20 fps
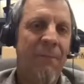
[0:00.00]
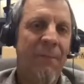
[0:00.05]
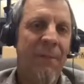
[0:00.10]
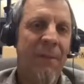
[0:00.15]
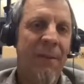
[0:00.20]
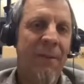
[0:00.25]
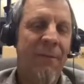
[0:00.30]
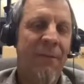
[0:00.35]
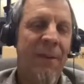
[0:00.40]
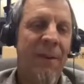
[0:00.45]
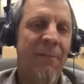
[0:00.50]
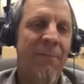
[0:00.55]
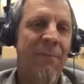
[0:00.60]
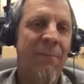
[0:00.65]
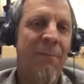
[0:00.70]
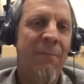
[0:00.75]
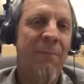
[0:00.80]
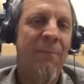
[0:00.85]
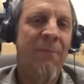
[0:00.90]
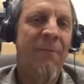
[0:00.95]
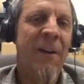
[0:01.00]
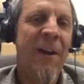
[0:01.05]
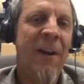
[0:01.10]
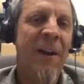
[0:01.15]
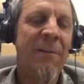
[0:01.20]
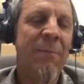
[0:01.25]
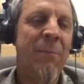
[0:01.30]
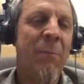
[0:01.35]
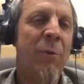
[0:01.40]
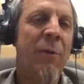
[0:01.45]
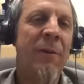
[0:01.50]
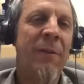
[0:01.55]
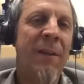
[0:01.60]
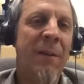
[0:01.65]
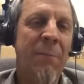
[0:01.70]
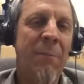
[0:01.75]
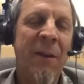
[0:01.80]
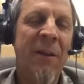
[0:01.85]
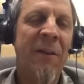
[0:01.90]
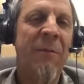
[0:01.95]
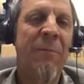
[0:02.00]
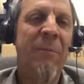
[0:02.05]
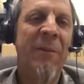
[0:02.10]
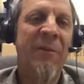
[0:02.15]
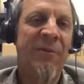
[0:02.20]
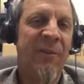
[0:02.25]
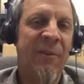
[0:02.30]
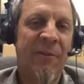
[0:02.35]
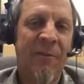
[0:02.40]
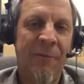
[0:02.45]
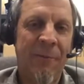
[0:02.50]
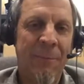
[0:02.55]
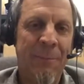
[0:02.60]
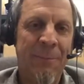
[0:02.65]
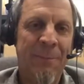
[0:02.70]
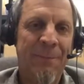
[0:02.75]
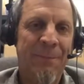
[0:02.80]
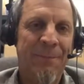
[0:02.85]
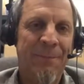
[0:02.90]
if they find them more, they'd be out of business.